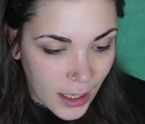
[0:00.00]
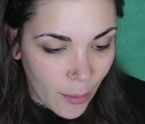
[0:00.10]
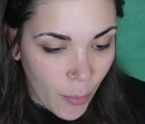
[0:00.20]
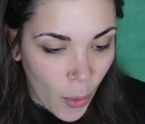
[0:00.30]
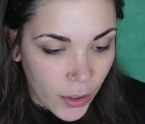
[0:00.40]
the
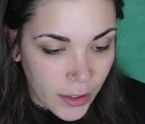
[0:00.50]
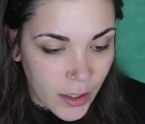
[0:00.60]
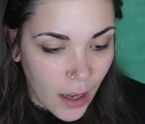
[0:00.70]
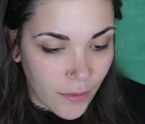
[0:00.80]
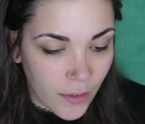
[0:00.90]

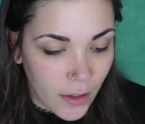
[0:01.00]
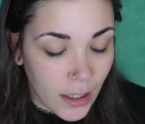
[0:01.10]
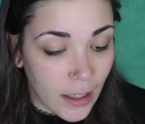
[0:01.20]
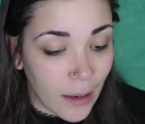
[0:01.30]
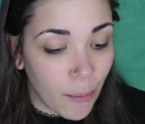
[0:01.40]
importance of
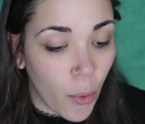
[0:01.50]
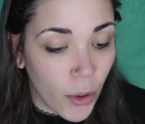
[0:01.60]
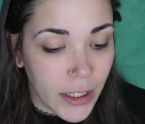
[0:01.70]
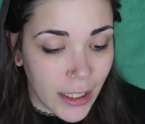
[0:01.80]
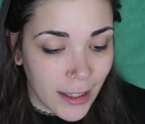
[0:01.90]
the
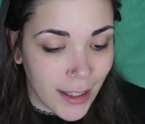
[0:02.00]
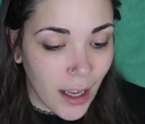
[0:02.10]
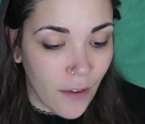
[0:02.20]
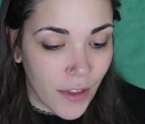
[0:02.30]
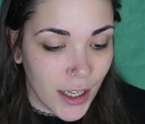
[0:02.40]
importance
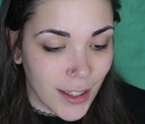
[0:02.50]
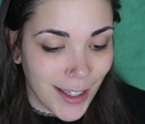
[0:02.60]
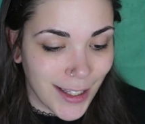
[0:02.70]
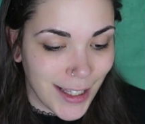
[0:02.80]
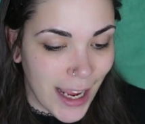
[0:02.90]
of this
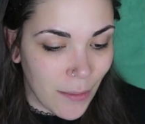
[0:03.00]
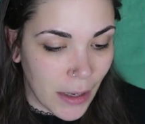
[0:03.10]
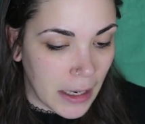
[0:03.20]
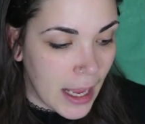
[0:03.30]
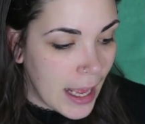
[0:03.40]

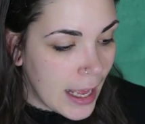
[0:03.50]
statement